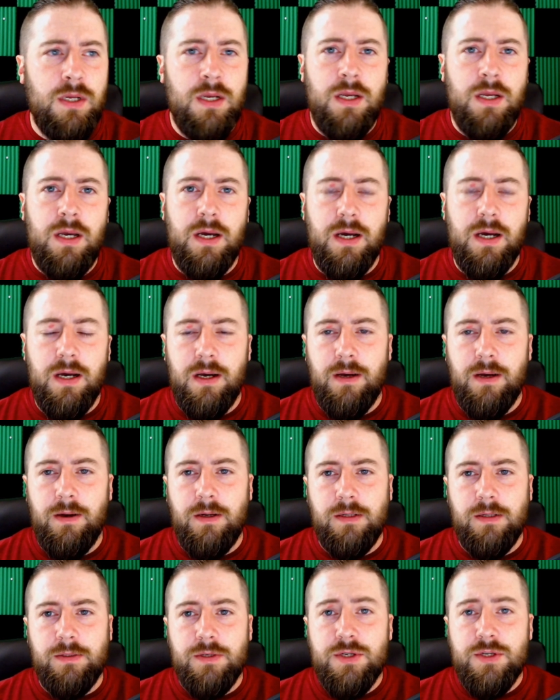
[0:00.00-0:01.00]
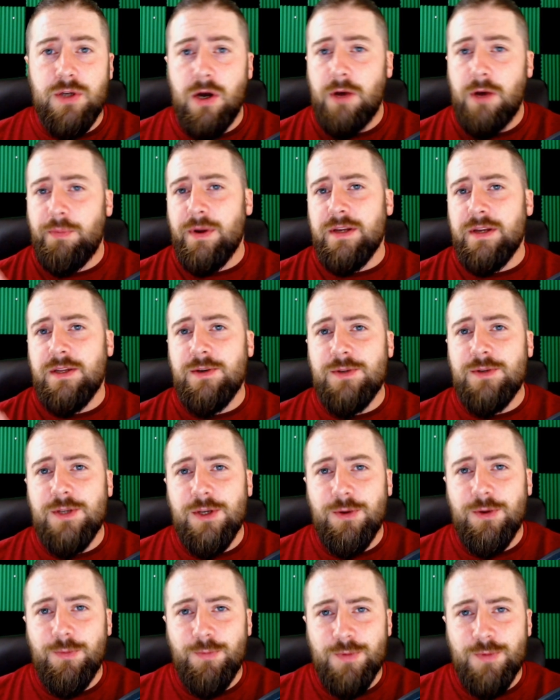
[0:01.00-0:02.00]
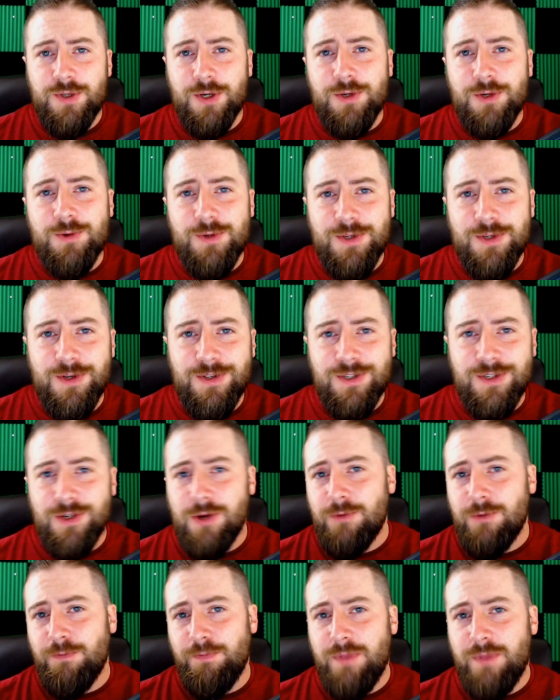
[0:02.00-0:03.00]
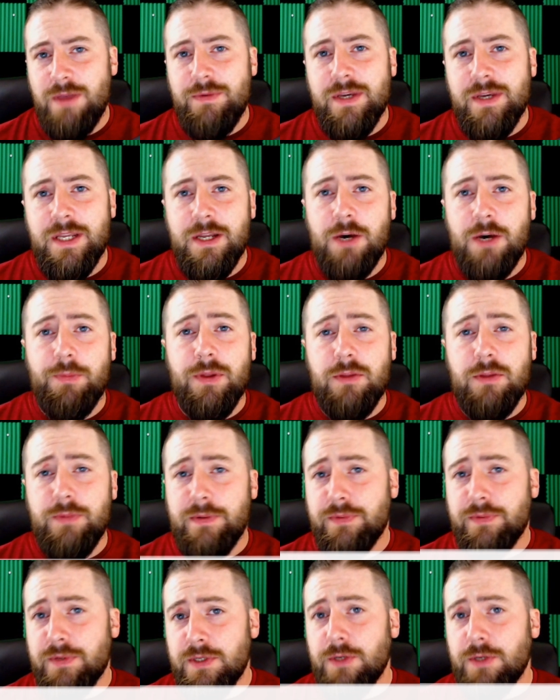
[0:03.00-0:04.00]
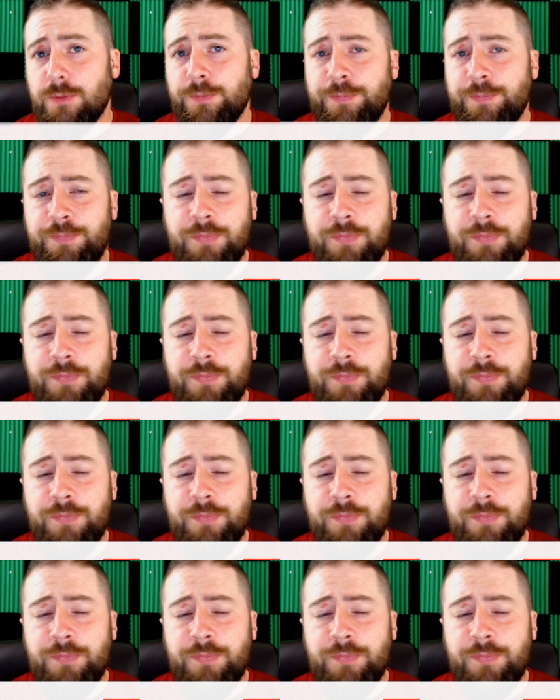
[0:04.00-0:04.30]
uh, show up on YouTube search results, so maybe it can help other people too.